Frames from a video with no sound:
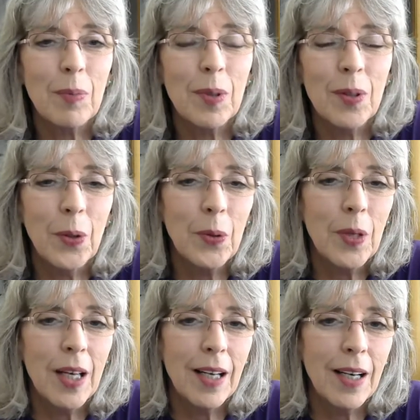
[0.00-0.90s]

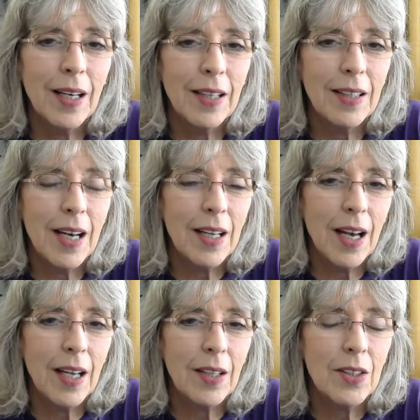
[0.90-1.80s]
and
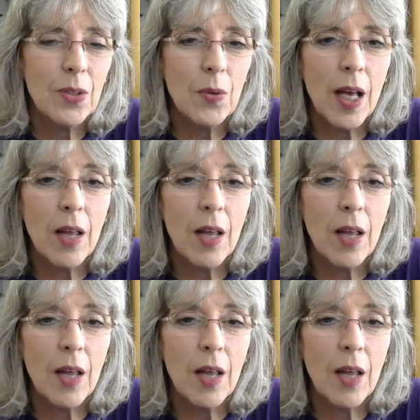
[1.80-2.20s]
I do that.